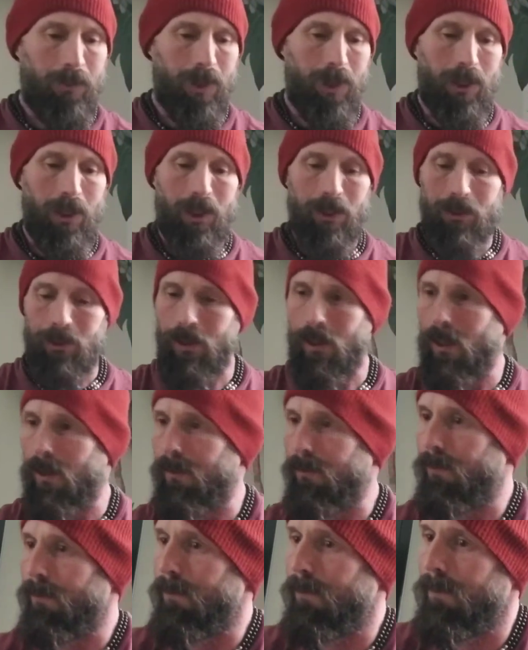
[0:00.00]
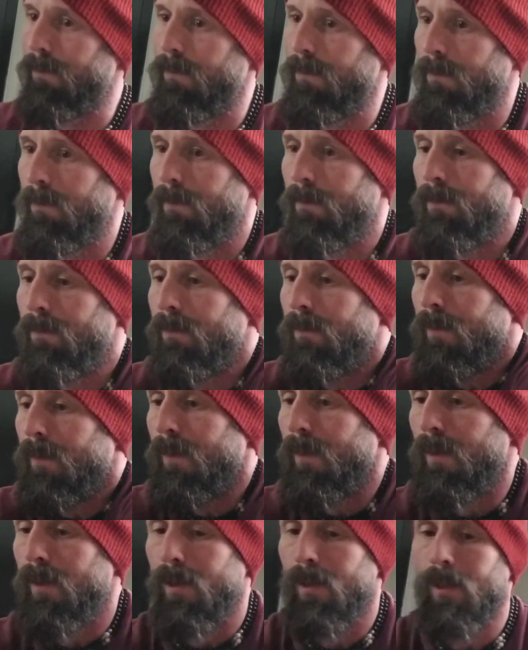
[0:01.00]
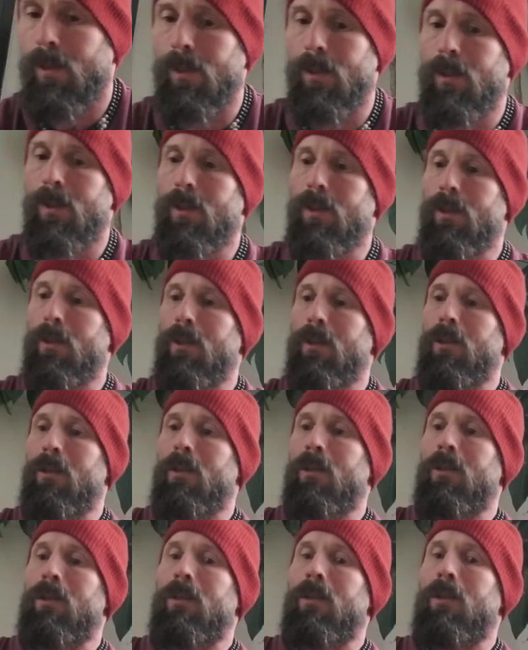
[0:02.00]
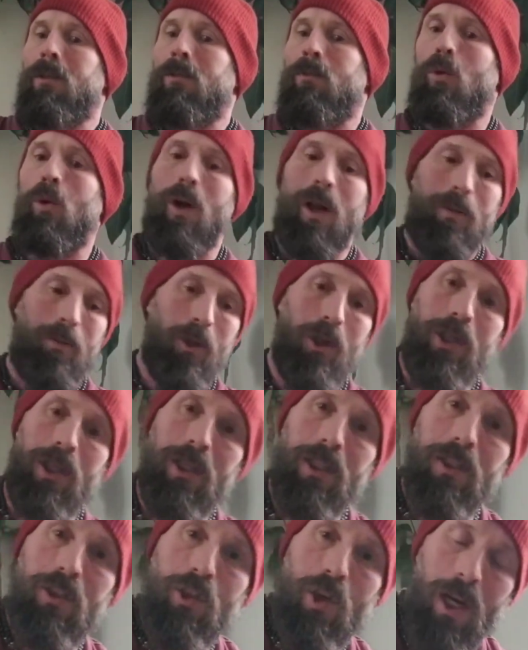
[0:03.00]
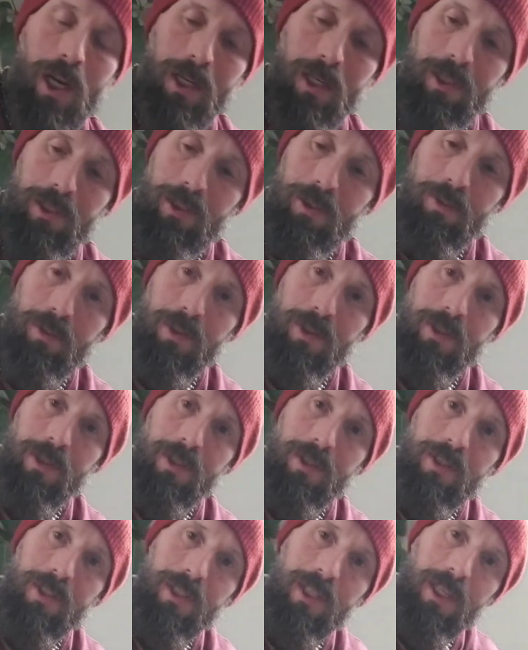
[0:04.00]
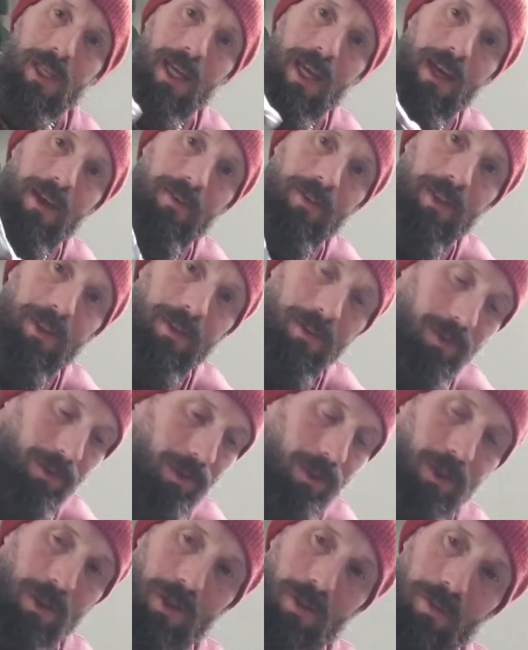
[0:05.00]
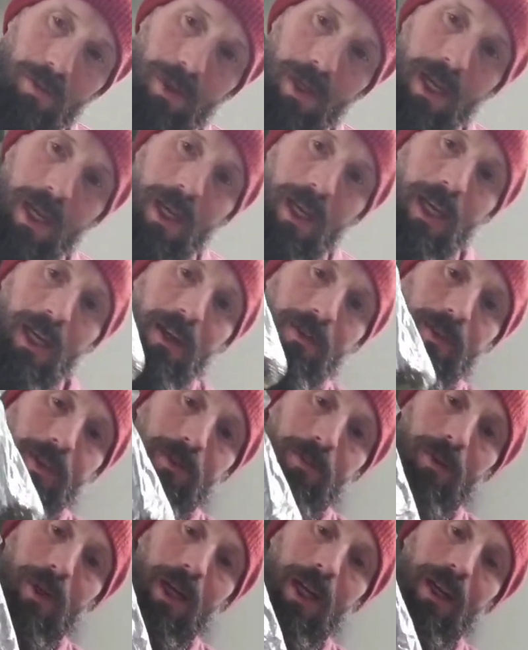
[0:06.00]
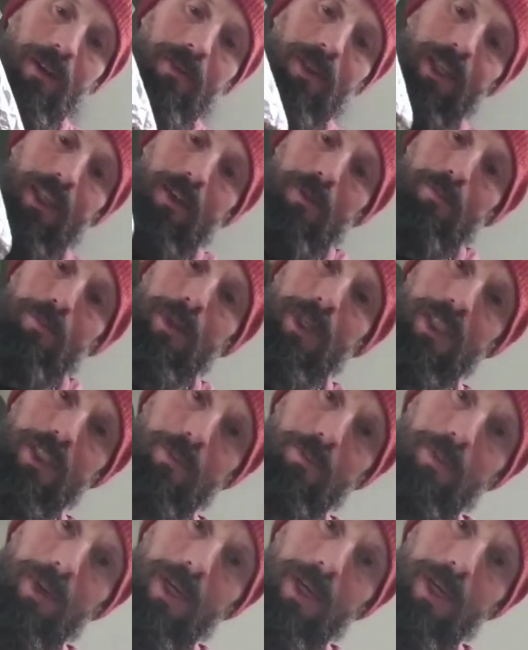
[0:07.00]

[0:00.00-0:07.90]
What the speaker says: I like that. But what I'm looking at trying to do is, instead of having where I have like a mixed